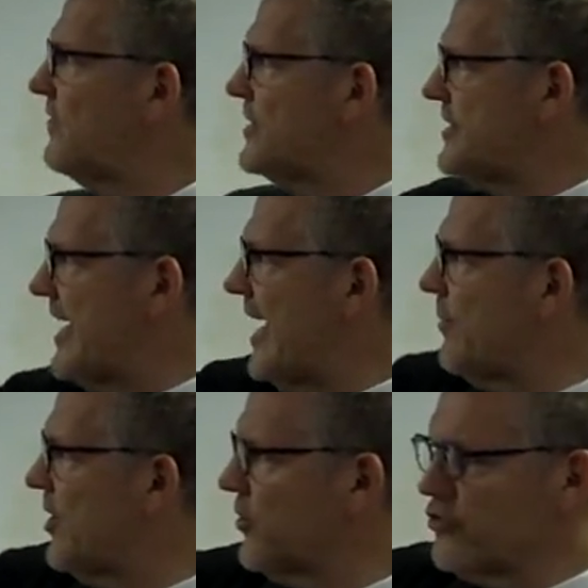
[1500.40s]
of the
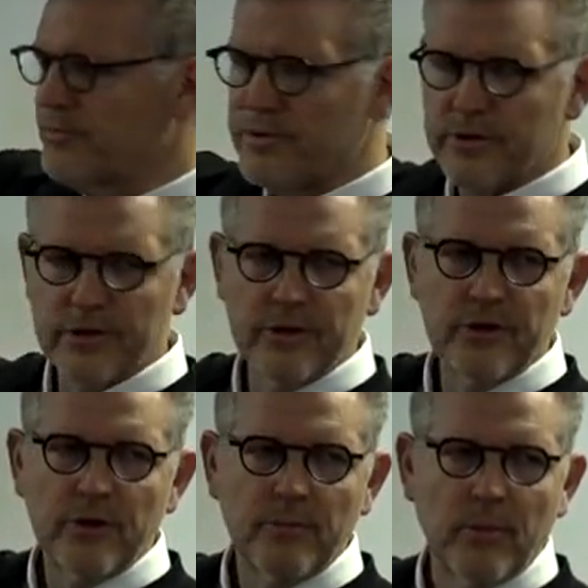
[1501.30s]
Stagwell Group.
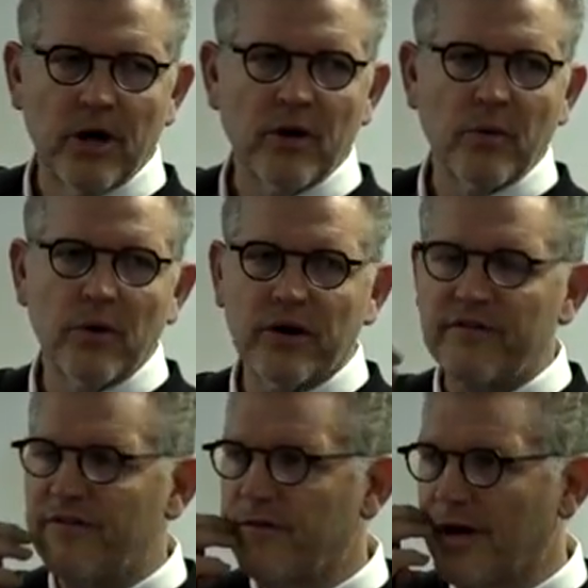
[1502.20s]
Mark worked
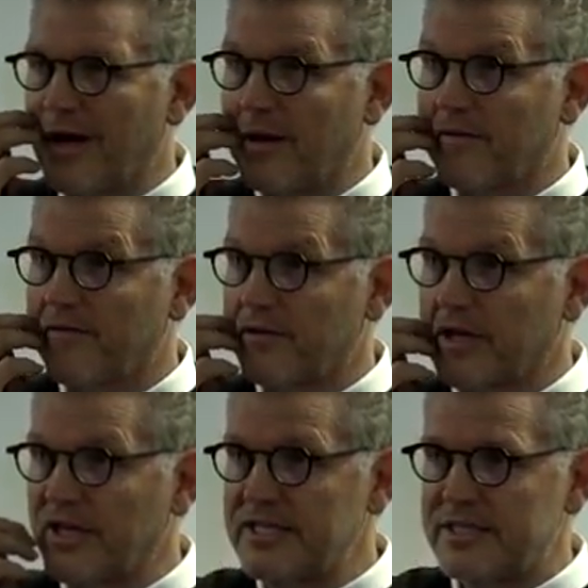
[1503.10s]
uh, for the
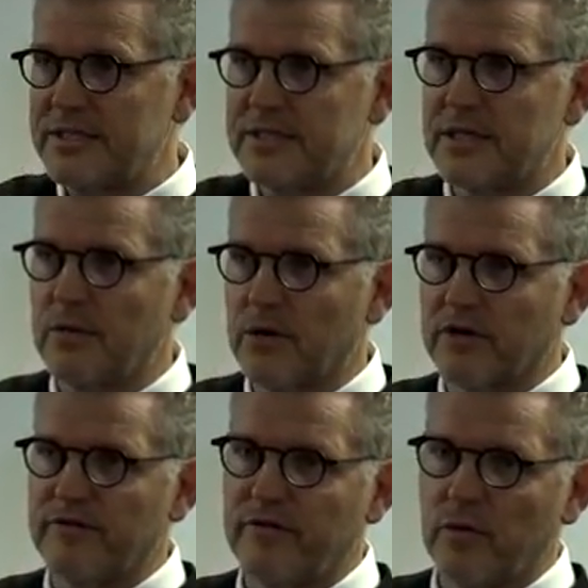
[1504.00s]
Clintons. He
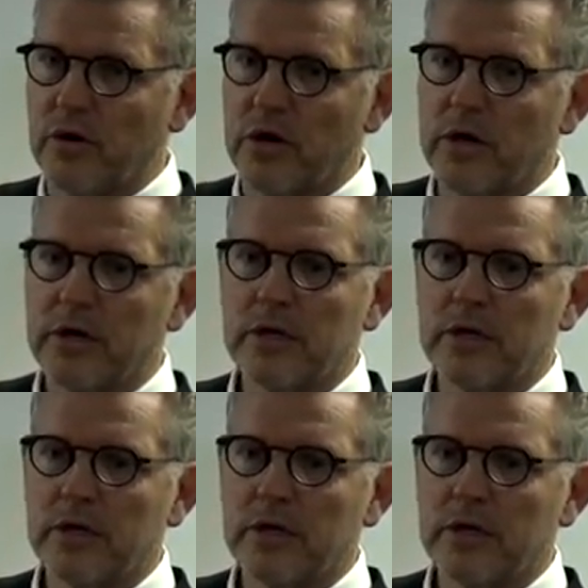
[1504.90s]
worked for